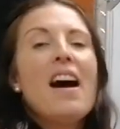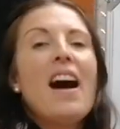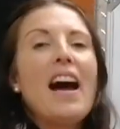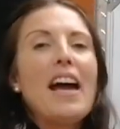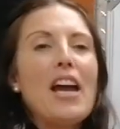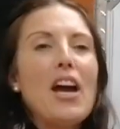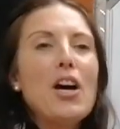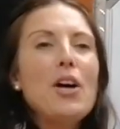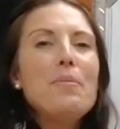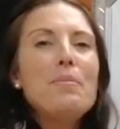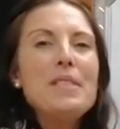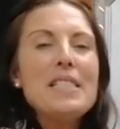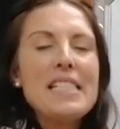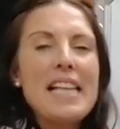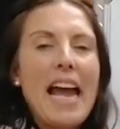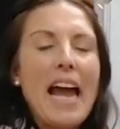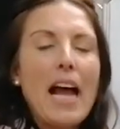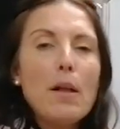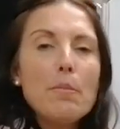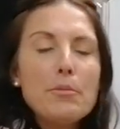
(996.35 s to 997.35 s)
I hope this
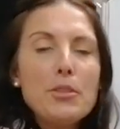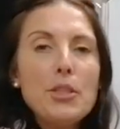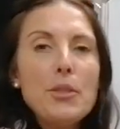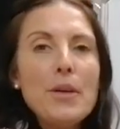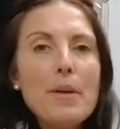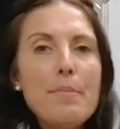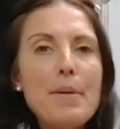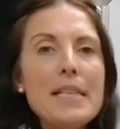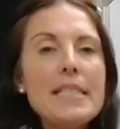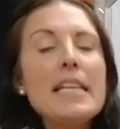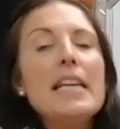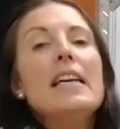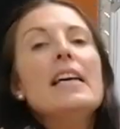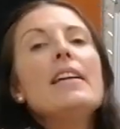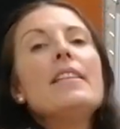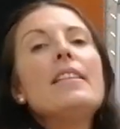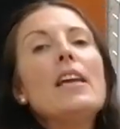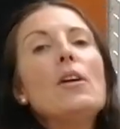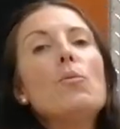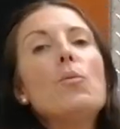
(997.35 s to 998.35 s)
helped you a bit.
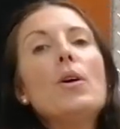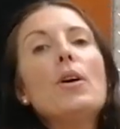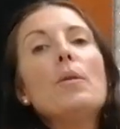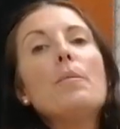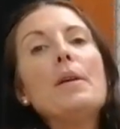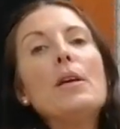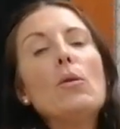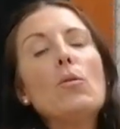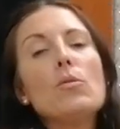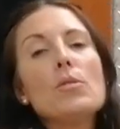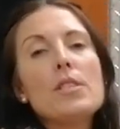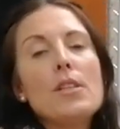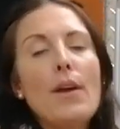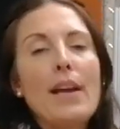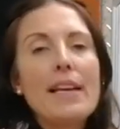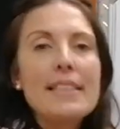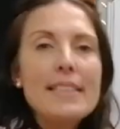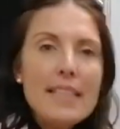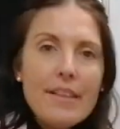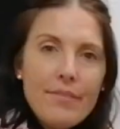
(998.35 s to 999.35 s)
There will be also
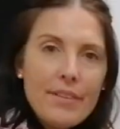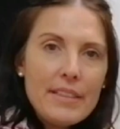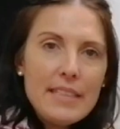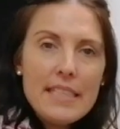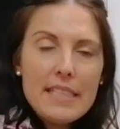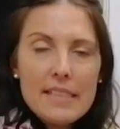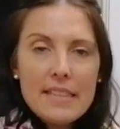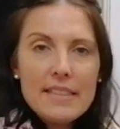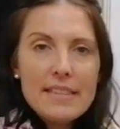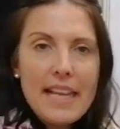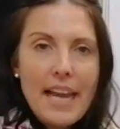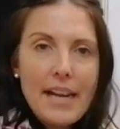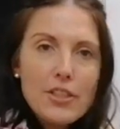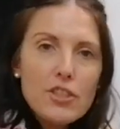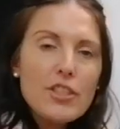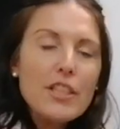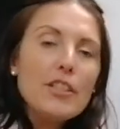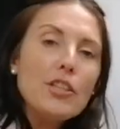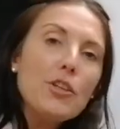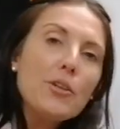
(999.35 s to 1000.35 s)
activities
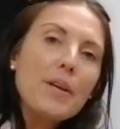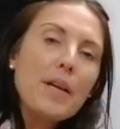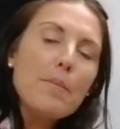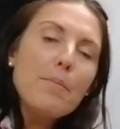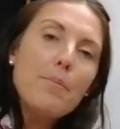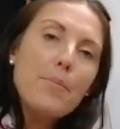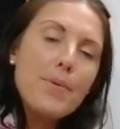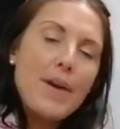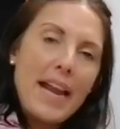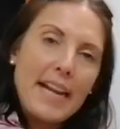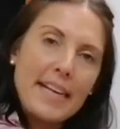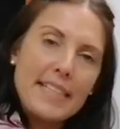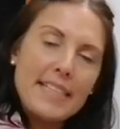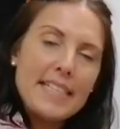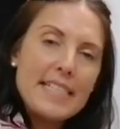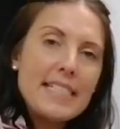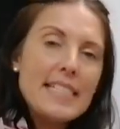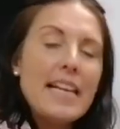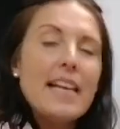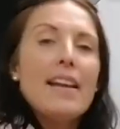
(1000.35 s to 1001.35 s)
attached that you can
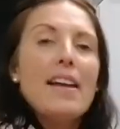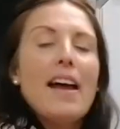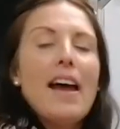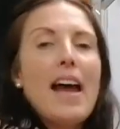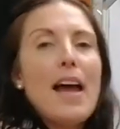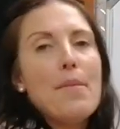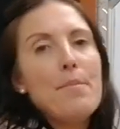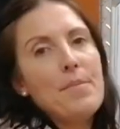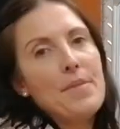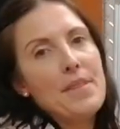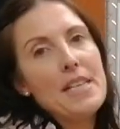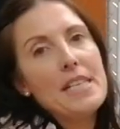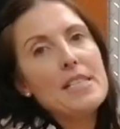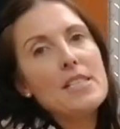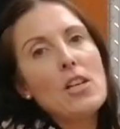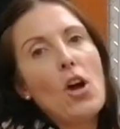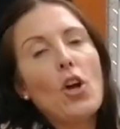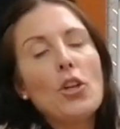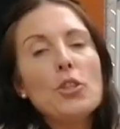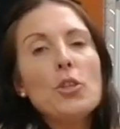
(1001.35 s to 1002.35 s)
practice
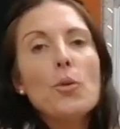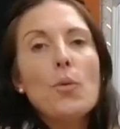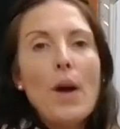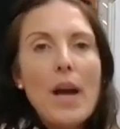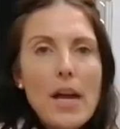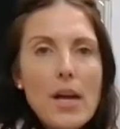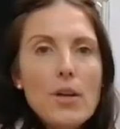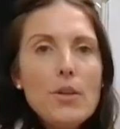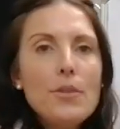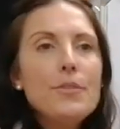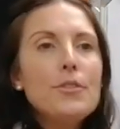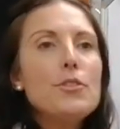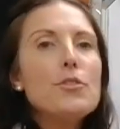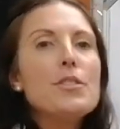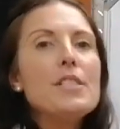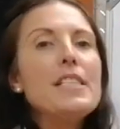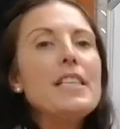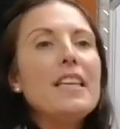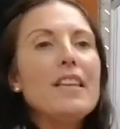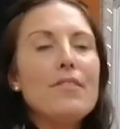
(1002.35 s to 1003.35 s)
this on your own to
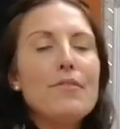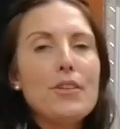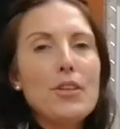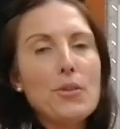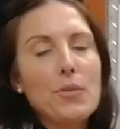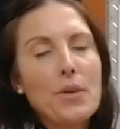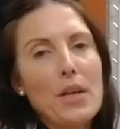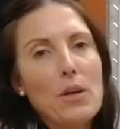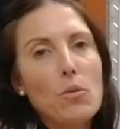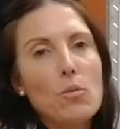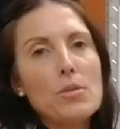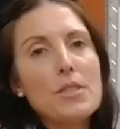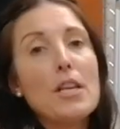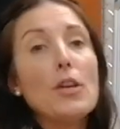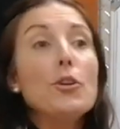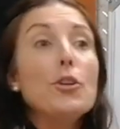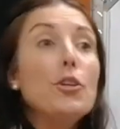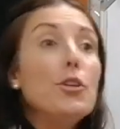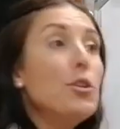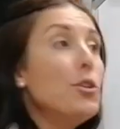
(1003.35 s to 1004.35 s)
see if you can
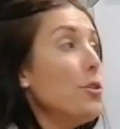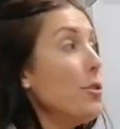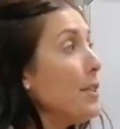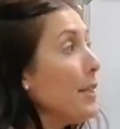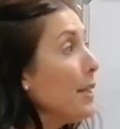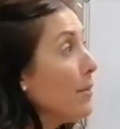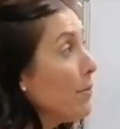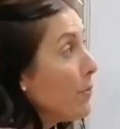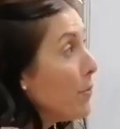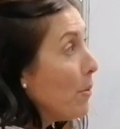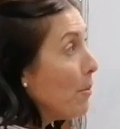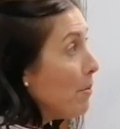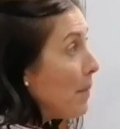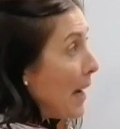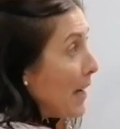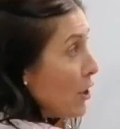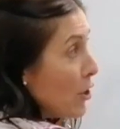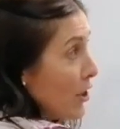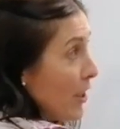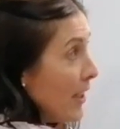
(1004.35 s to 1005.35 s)
also use
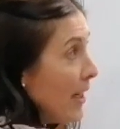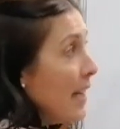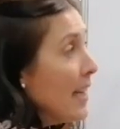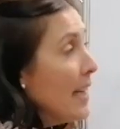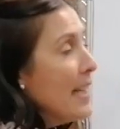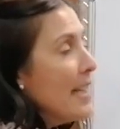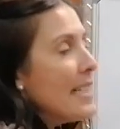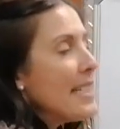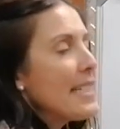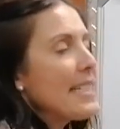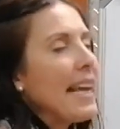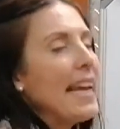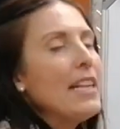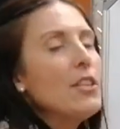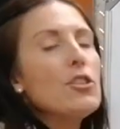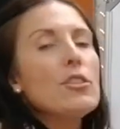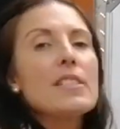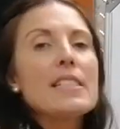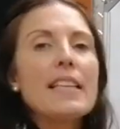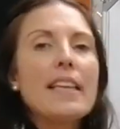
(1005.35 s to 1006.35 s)
information,
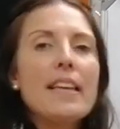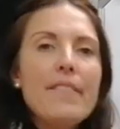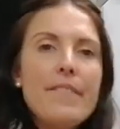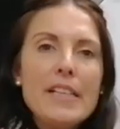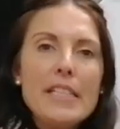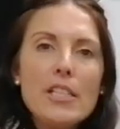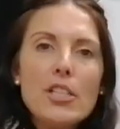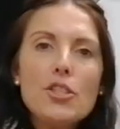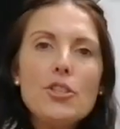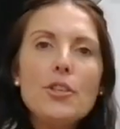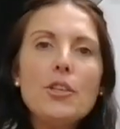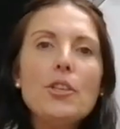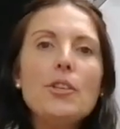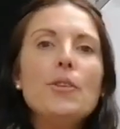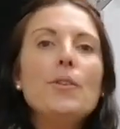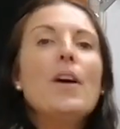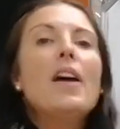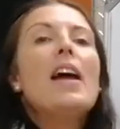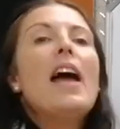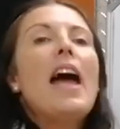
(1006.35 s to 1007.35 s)
schedules given to
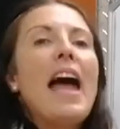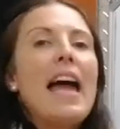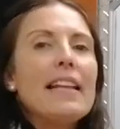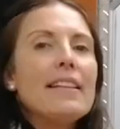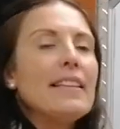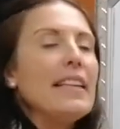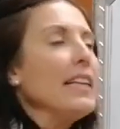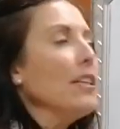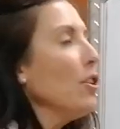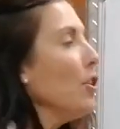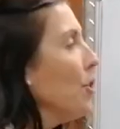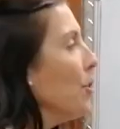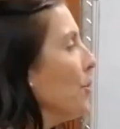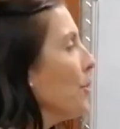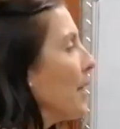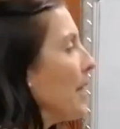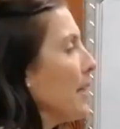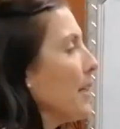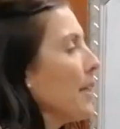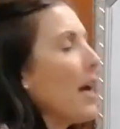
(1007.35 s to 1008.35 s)
you, and then
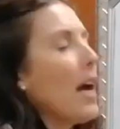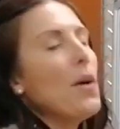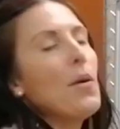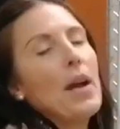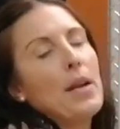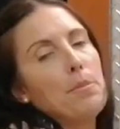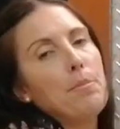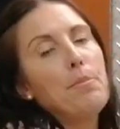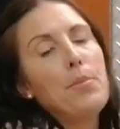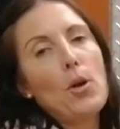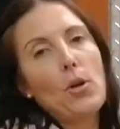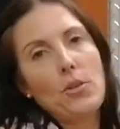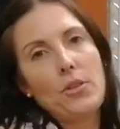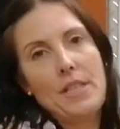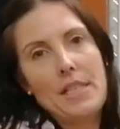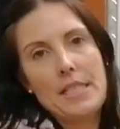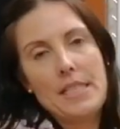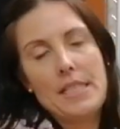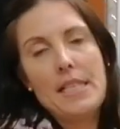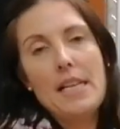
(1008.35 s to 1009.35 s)
you can go and plot
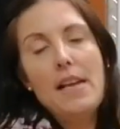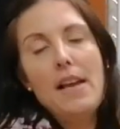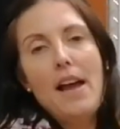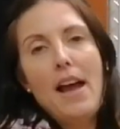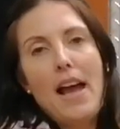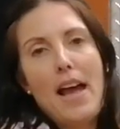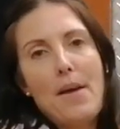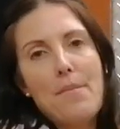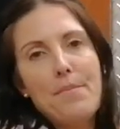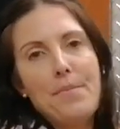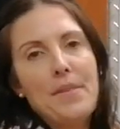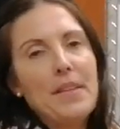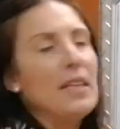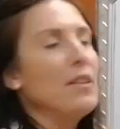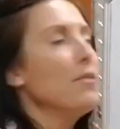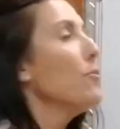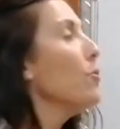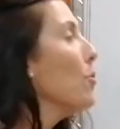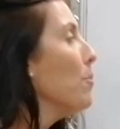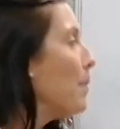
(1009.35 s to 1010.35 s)
this
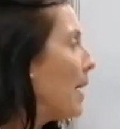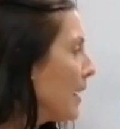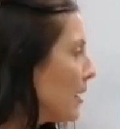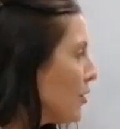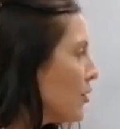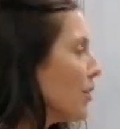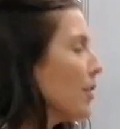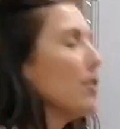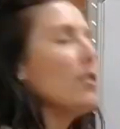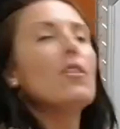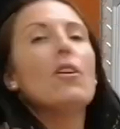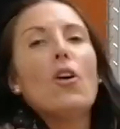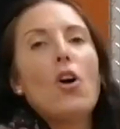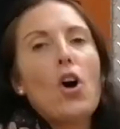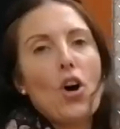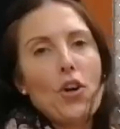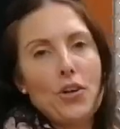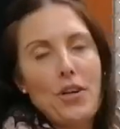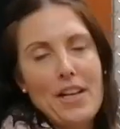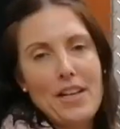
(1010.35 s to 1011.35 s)
information
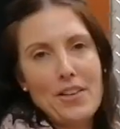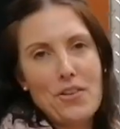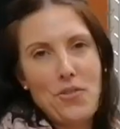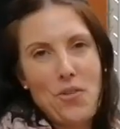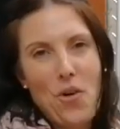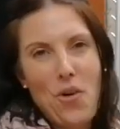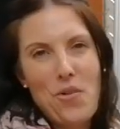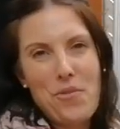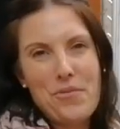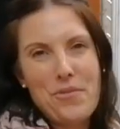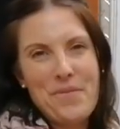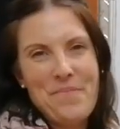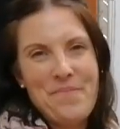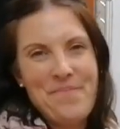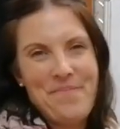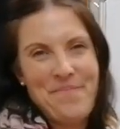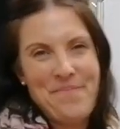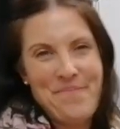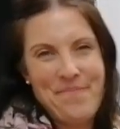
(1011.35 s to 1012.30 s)
on a graph.